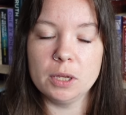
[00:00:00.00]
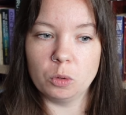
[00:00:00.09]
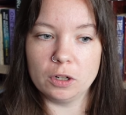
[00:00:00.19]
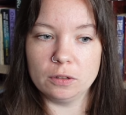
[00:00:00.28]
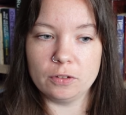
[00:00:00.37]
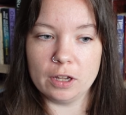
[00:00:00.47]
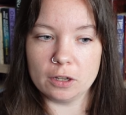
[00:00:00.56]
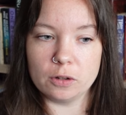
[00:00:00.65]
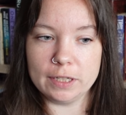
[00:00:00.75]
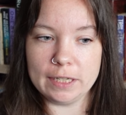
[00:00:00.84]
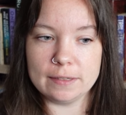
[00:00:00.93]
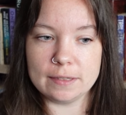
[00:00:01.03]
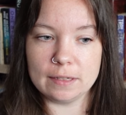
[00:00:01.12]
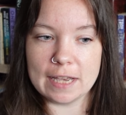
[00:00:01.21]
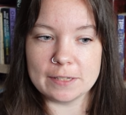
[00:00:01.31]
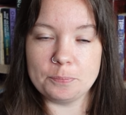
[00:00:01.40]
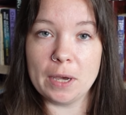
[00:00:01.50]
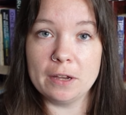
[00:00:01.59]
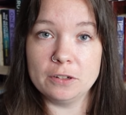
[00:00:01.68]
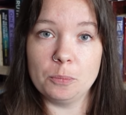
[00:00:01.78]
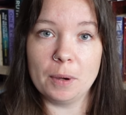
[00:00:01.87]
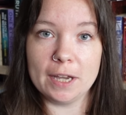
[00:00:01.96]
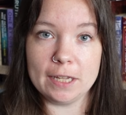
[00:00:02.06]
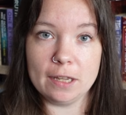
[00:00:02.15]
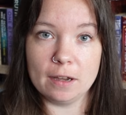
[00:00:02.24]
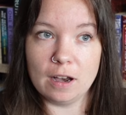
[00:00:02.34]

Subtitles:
One of her colleagues gets burned by